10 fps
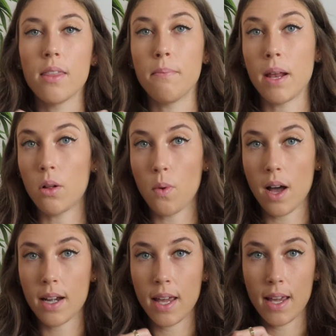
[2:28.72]
The middle
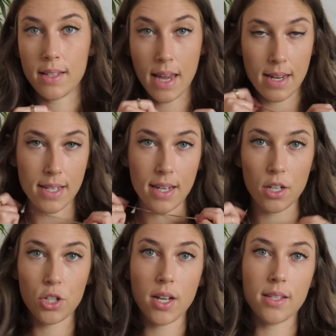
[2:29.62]
one is 18
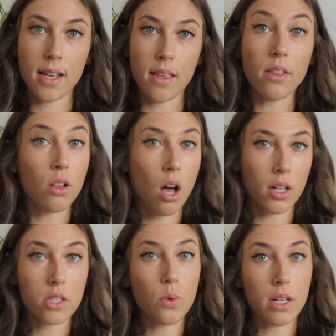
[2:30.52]
inches, and then the
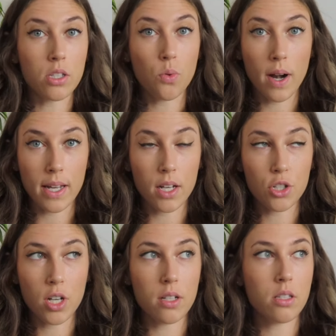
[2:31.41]
longest one is 20 inches.